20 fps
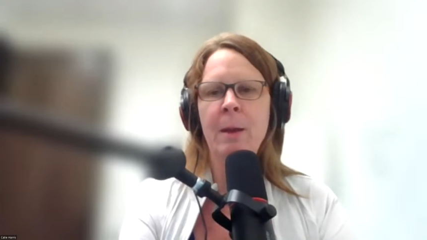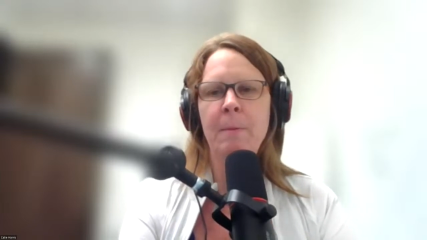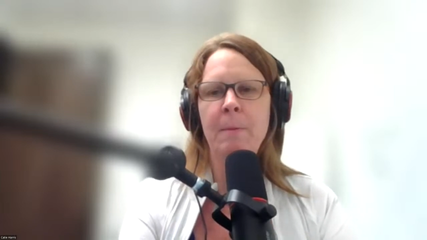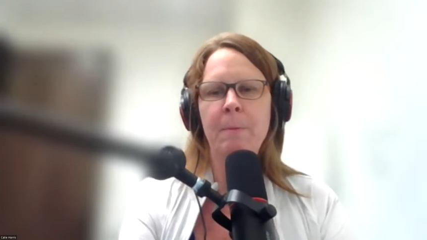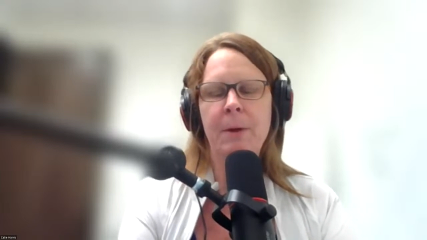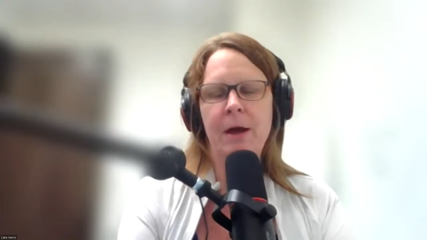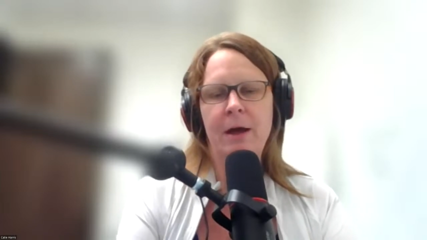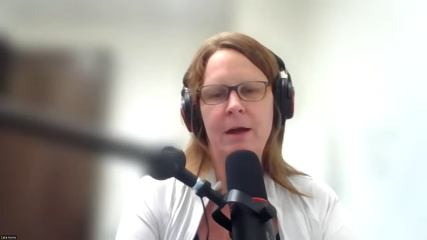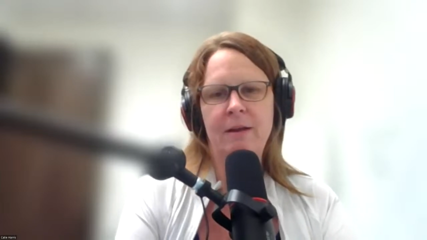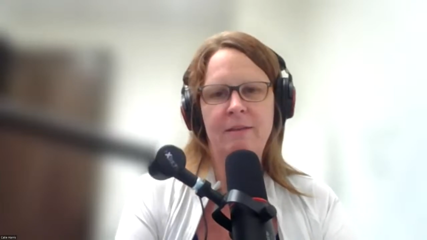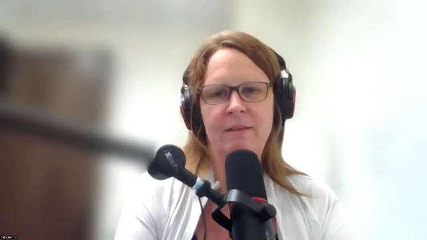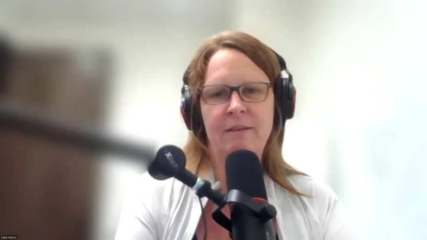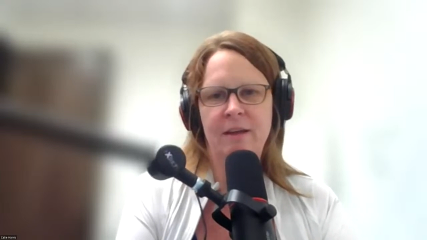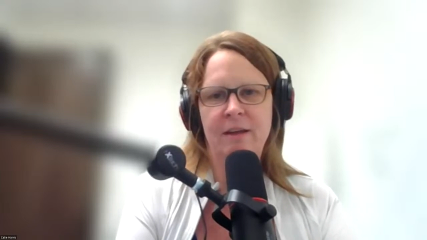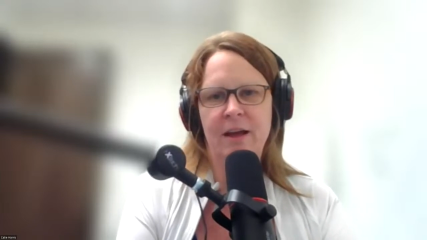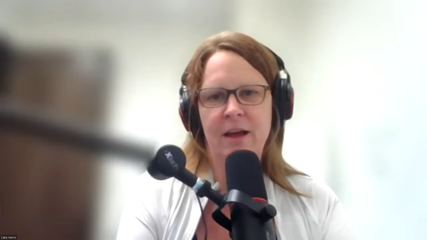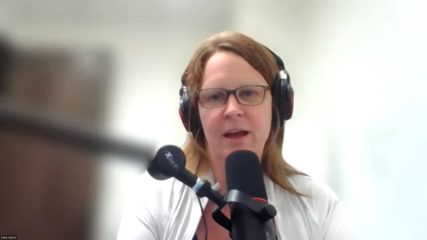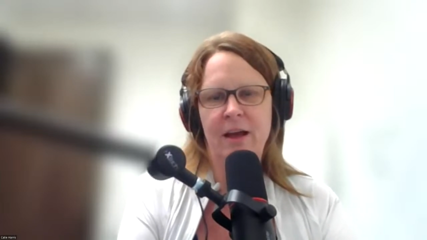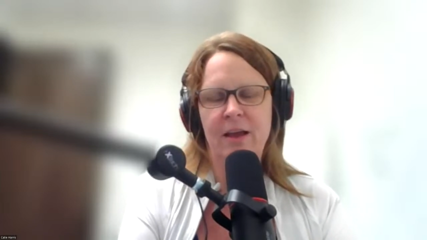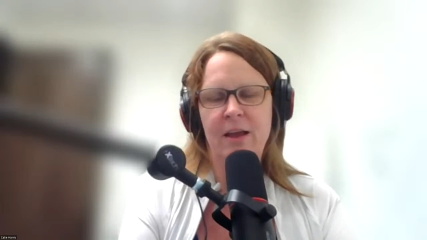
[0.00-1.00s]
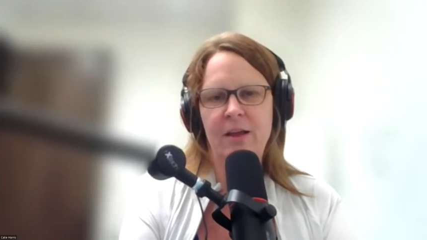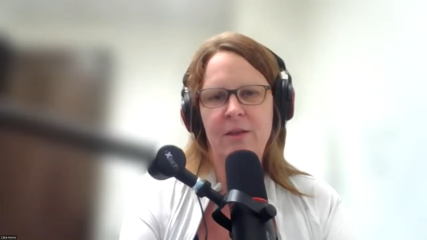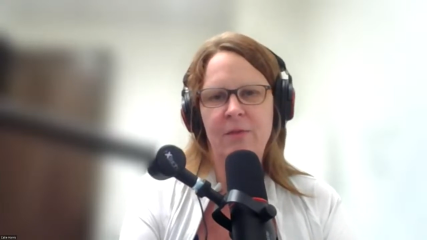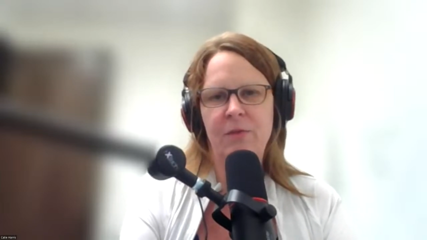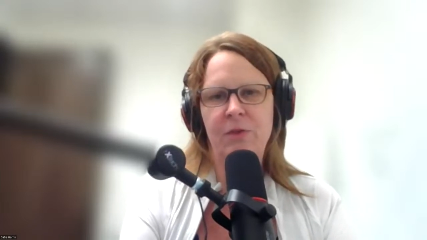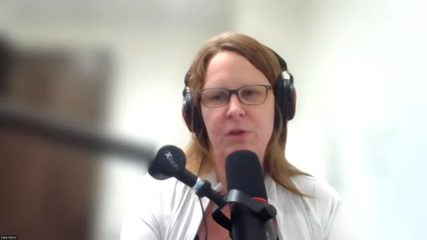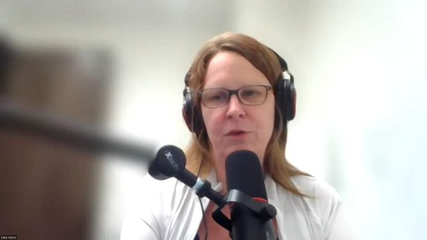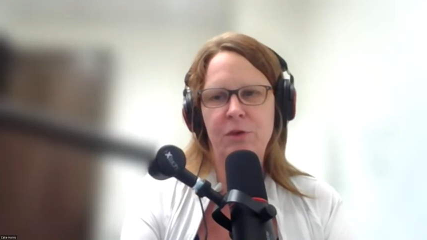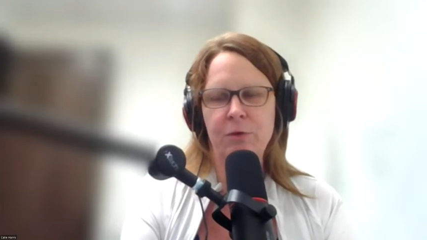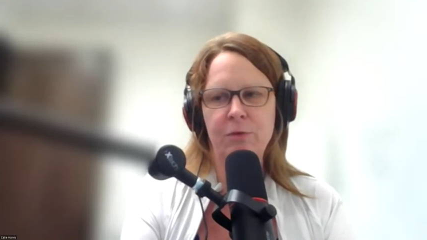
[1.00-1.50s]
But
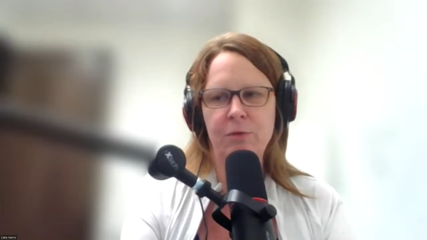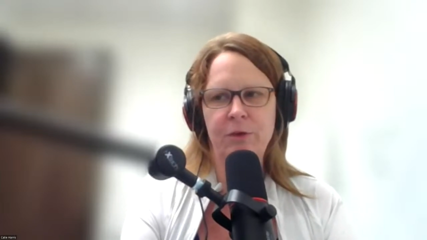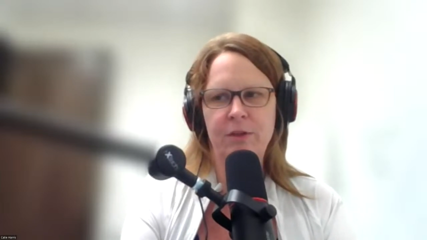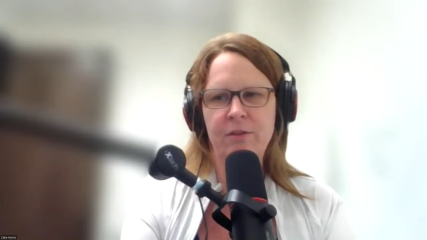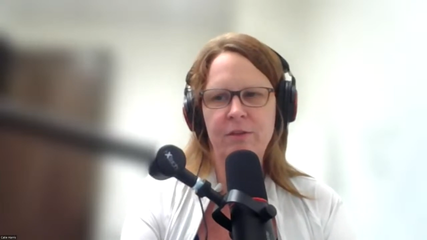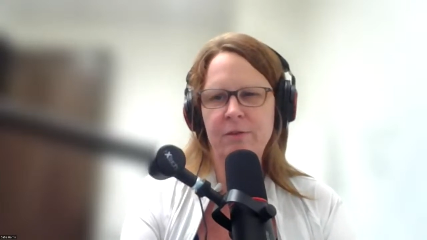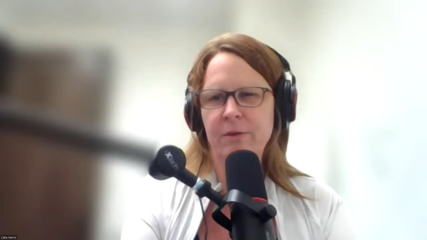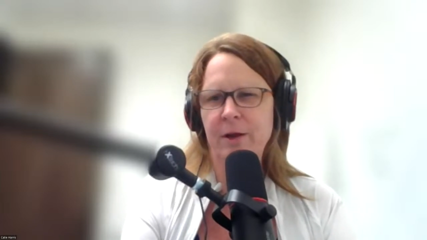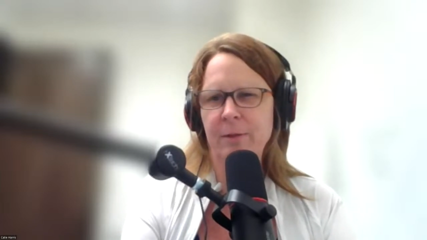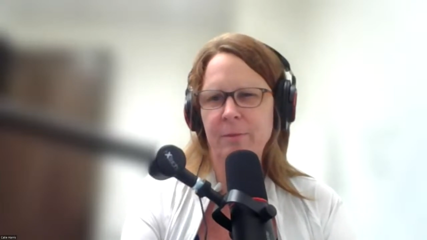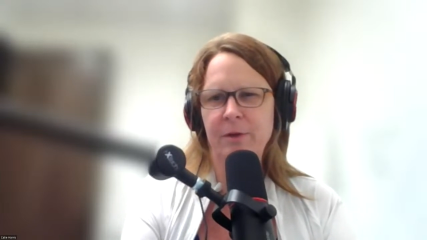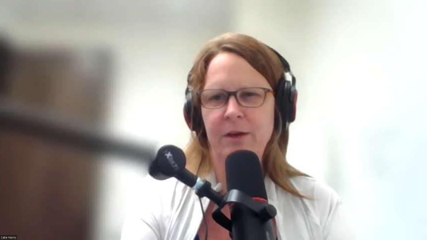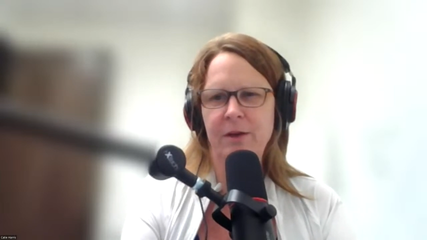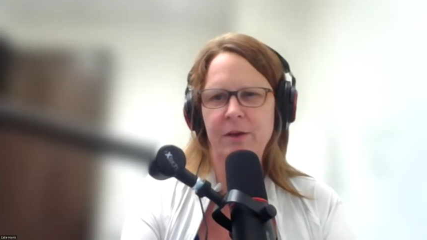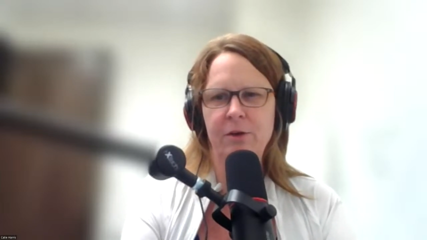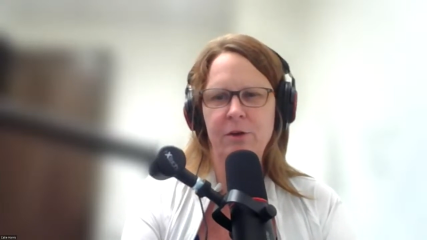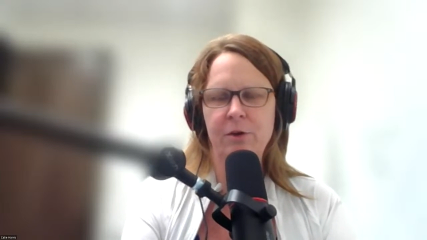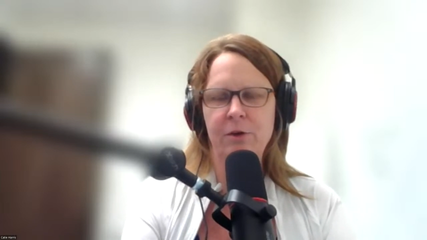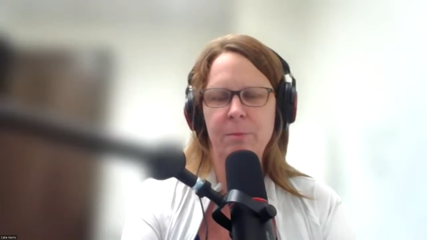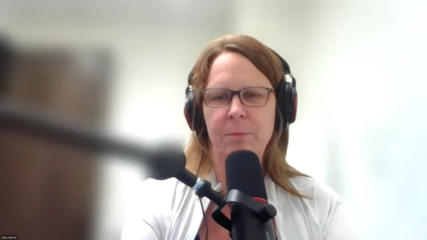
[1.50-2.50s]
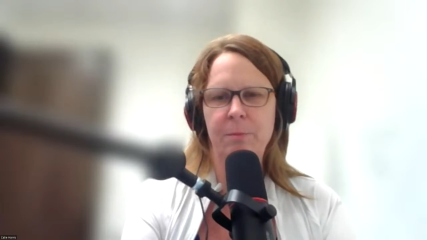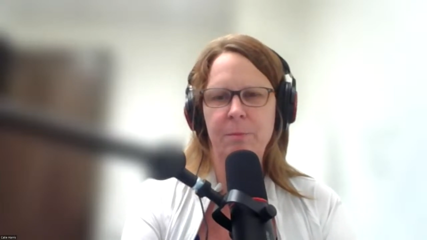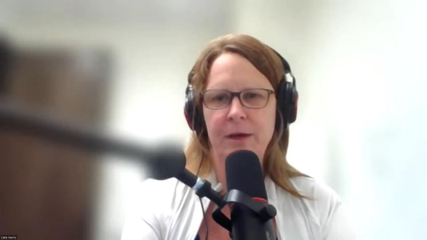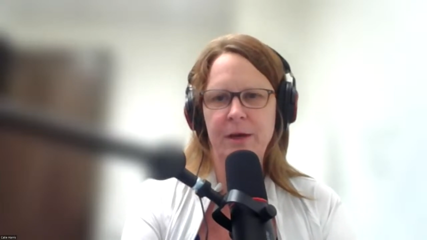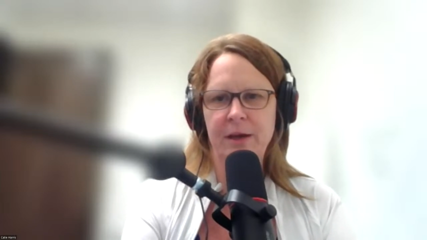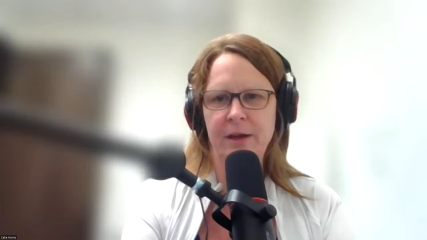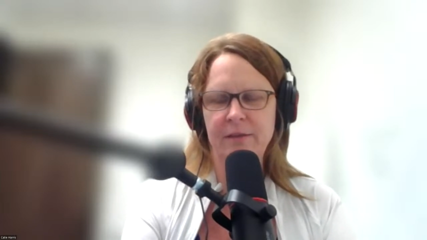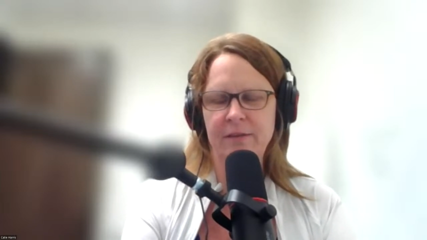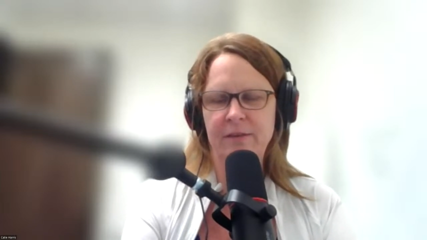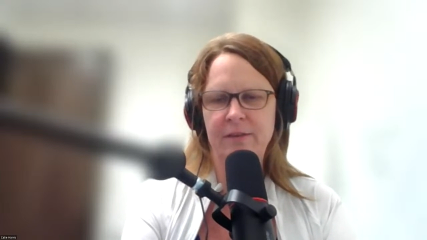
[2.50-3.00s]
your friends and family are your
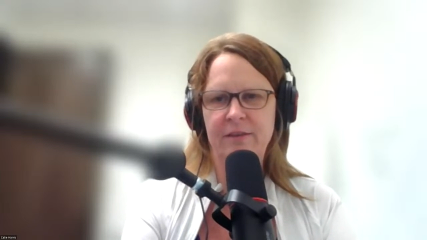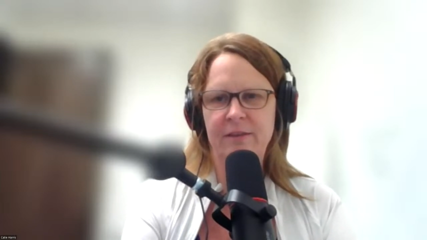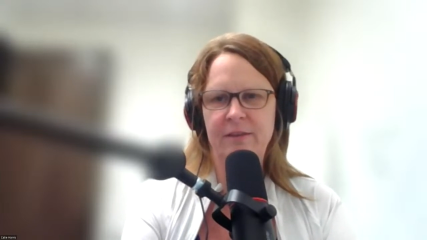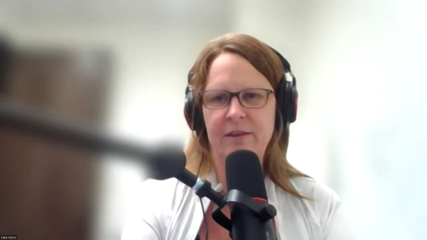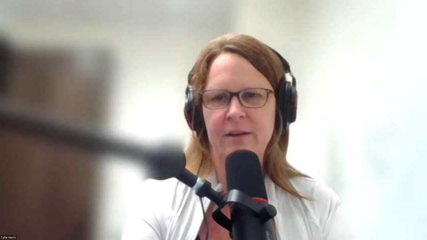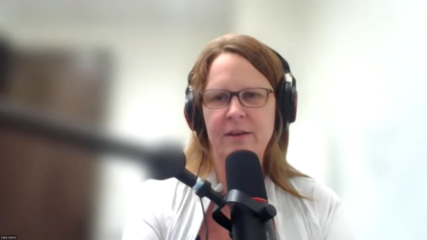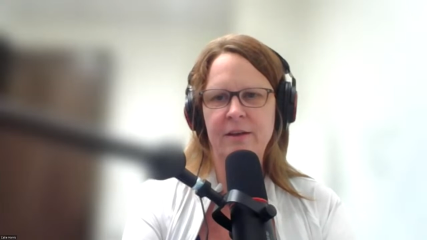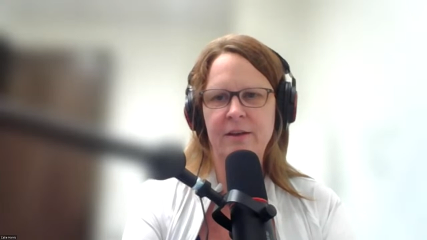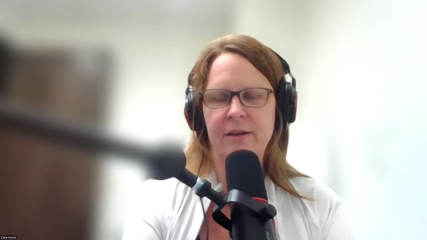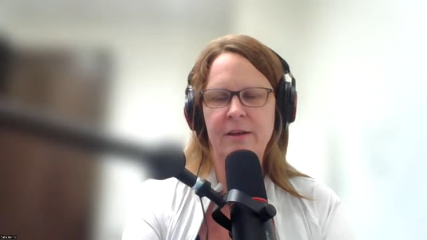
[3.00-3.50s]
biggest